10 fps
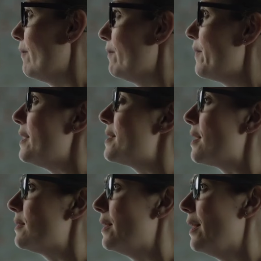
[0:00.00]
they
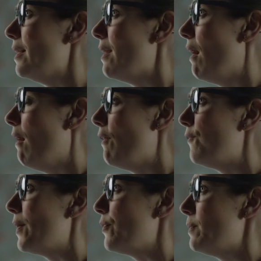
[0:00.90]
suddenly,
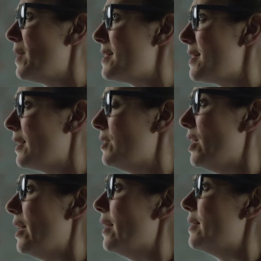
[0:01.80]
halfway through my second
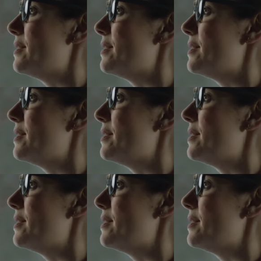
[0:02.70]
year,